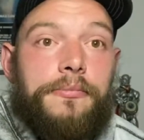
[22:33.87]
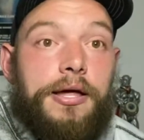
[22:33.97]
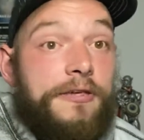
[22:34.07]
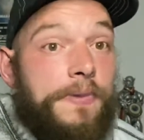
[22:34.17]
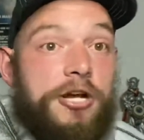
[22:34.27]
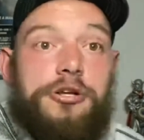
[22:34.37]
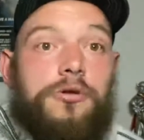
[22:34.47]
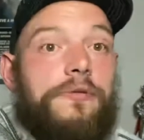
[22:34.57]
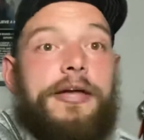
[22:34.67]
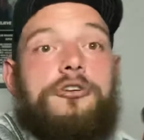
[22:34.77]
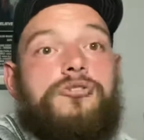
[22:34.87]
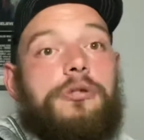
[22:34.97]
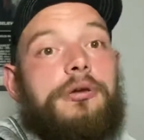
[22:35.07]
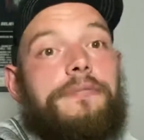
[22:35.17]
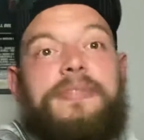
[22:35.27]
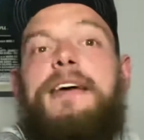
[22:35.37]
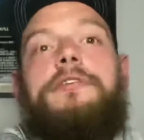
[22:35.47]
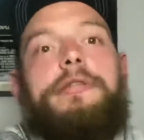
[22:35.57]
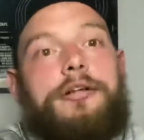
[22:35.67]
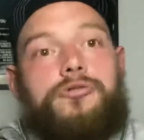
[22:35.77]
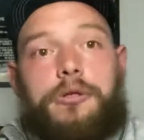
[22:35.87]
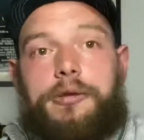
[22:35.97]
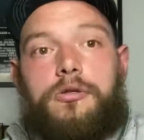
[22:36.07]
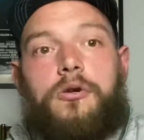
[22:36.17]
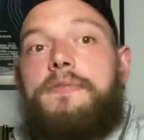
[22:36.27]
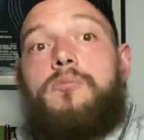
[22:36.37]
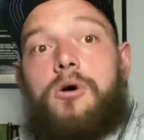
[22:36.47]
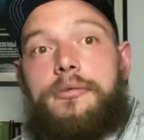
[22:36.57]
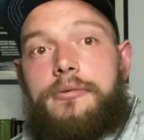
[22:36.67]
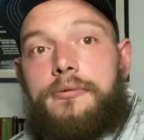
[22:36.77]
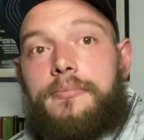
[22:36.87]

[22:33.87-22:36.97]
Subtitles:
Especially not naturally. Never naturally, not even once.